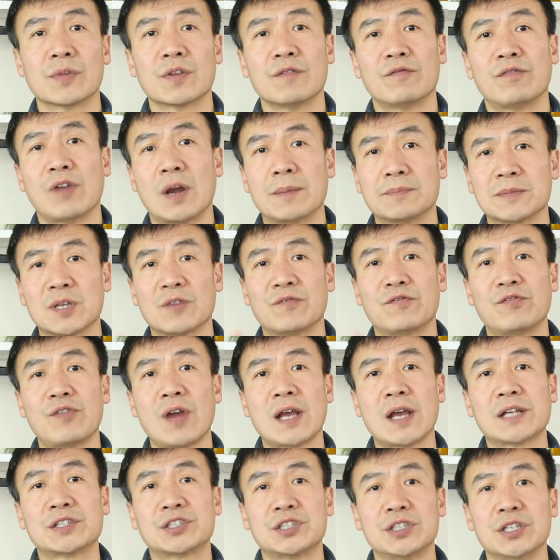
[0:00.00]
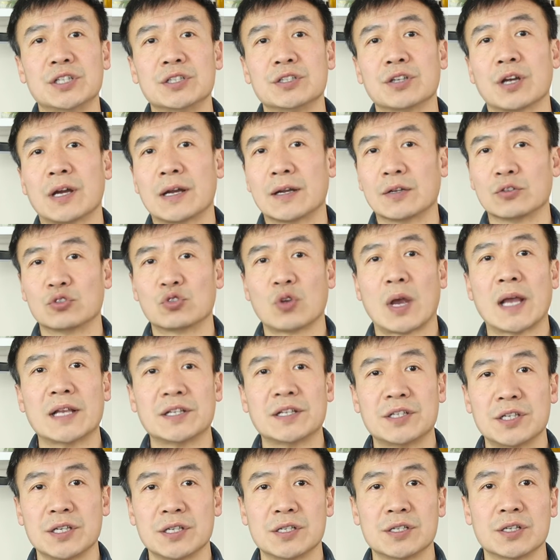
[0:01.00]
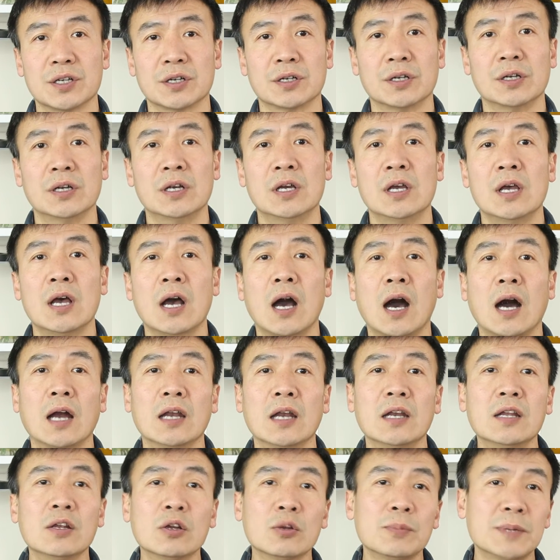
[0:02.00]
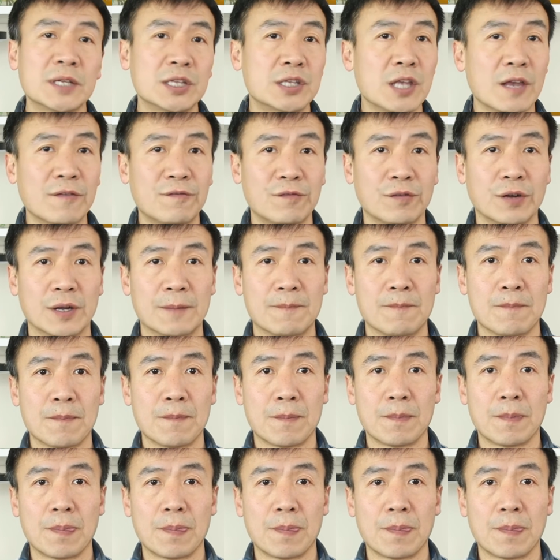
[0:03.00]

from the fresh ginger and the dry ginger a little bit different.